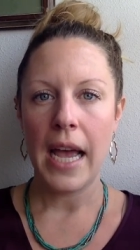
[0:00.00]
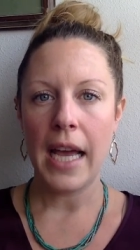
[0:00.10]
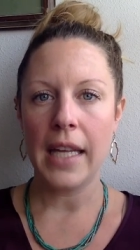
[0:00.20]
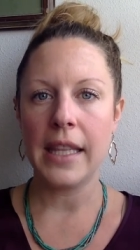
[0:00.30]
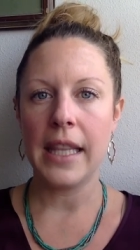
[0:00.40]

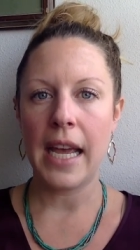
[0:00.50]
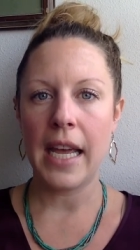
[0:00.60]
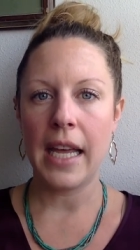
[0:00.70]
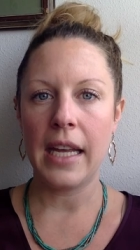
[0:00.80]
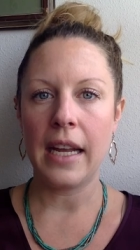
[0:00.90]
and
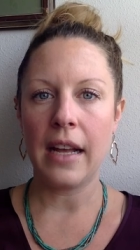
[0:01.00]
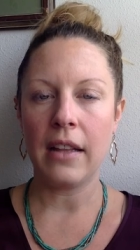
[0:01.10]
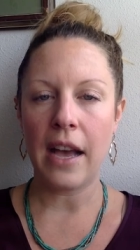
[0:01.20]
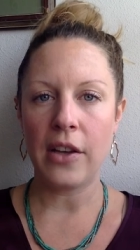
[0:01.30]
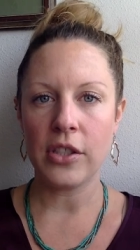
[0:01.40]
then
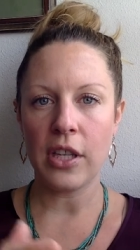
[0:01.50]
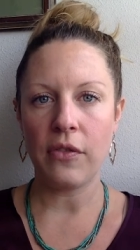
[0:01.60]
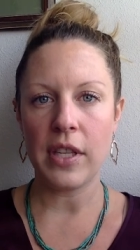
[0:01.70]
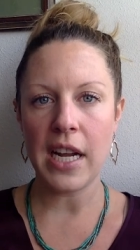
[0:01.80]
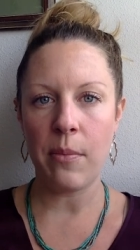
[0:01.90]
allow
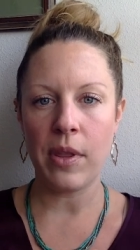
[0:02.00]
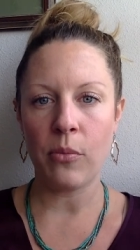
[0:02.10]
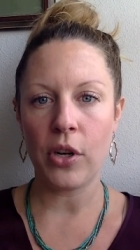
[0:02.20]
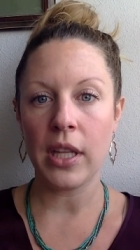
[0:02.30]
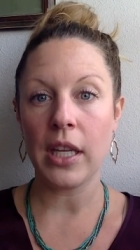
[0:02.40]
yourself the time in the
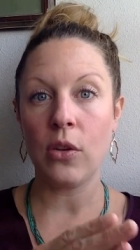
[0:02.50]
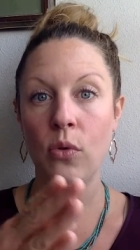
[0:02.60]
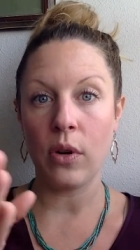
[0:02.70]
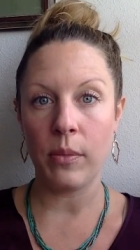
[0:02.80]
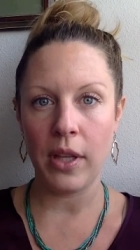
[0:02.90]
morning like you
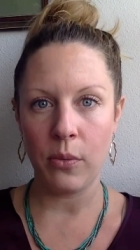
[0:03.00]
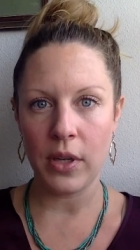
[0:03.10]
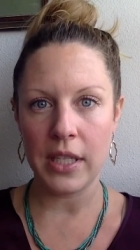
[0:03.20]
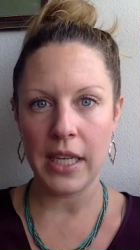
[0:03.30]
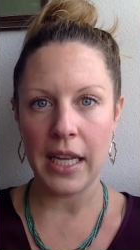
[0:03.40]
normally
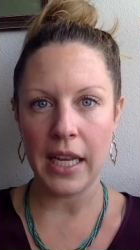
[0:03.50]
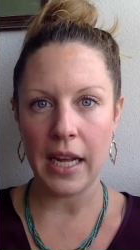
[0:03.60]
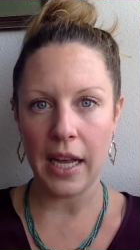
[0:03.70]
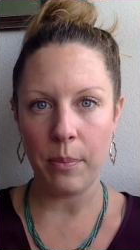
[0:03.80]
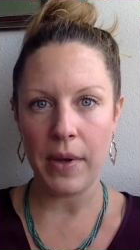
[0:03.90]
would to get
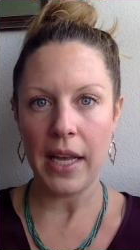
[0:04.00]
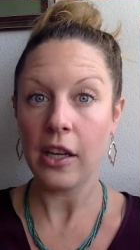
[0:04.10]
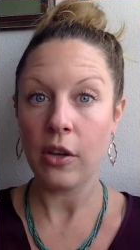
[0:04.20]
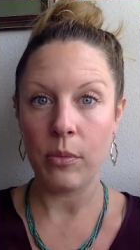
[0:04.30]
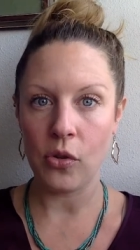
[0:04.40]
up
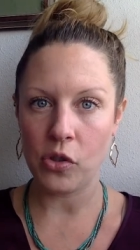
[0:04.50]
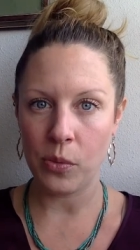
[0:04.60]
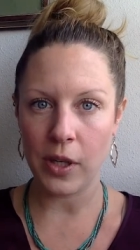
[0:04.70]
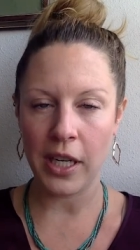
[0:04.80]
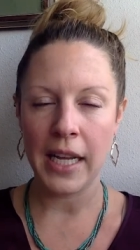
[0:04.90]
and commute
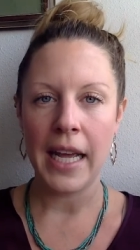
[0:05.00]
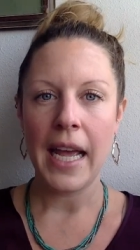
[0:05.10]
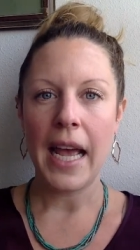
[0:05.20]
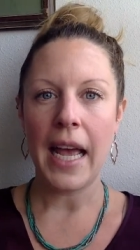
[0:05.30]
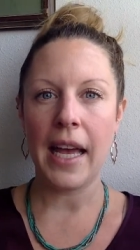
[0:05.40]
to work.
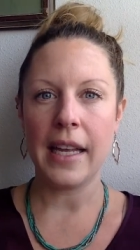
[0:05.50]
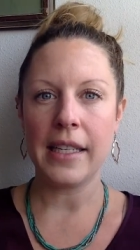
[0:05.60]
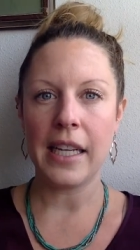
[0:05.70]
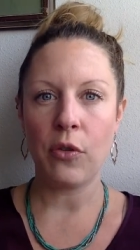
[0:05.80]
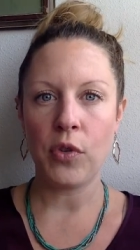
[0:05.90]

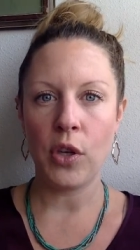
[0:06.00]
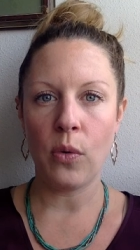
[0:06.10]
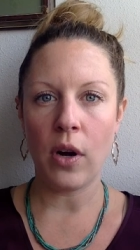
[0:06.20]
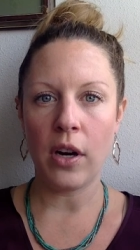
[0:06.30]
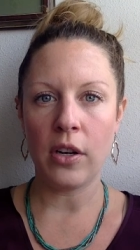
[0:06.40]
And if
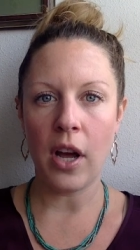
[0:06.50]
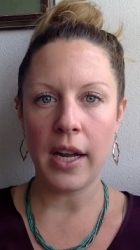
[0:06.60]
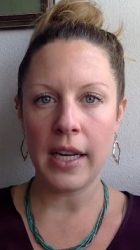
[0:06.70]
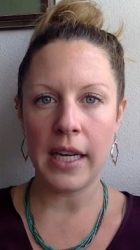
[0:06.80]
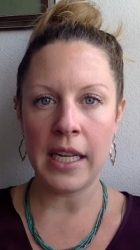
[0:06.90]
you are
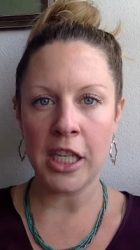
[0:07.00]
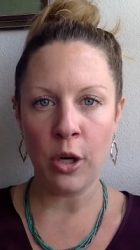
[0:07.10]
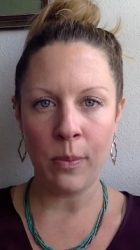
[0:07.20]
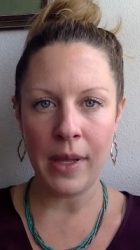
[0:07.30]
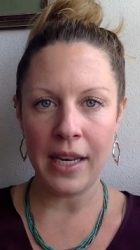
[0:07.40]
not an
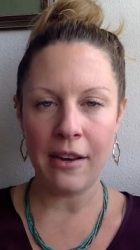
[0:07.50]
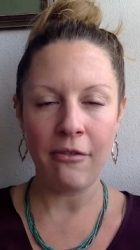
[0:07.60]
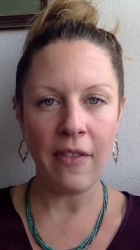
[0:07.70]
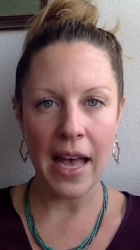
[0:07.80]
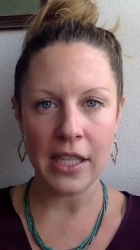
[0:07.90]
intermittent
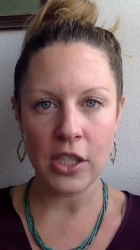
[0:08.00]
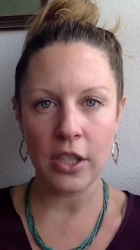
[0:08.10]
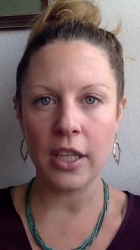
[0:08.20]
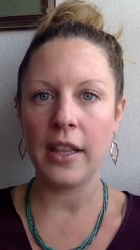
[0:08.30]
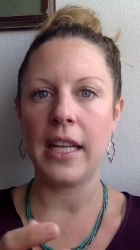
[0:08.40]

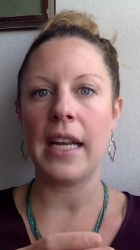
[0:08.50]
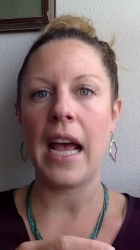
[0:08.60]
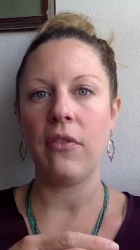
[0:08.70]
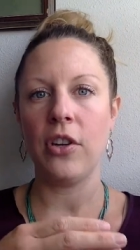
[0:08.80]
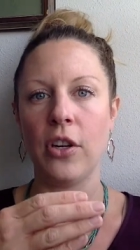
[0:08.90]
faster, then
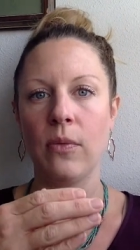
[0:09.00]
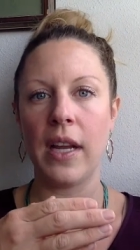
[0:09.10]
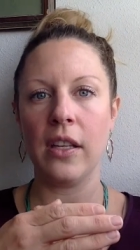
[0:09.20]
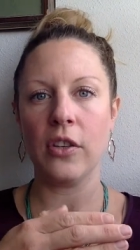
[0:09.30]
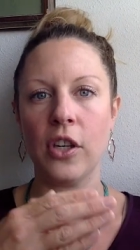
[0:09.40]
have your
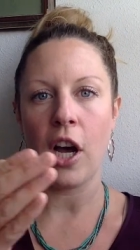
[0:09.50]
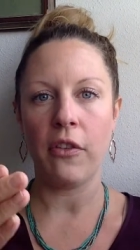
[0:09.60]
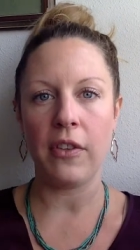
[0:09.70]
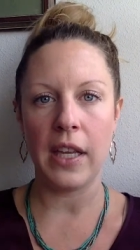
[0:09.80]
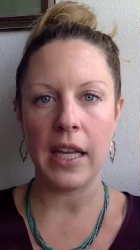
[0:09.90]
regular
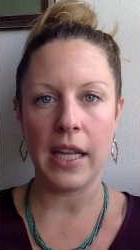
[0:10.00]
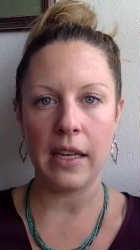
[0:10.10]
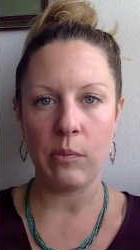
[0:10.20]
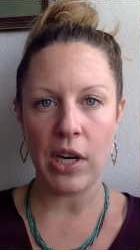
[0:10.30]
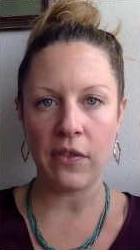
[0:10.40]
coffee
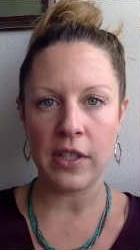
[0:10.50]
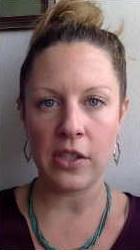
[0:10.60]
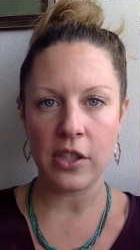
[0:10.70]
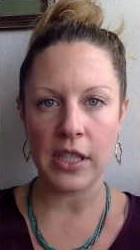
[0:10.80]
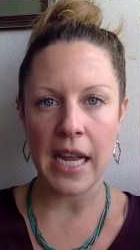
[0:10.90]
and
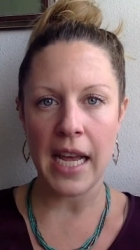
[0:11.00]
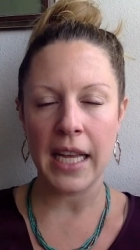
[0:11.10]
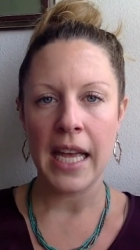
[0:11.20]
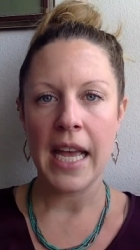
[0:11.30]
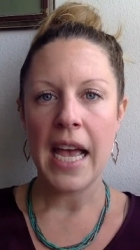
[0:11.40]
breakfast or snack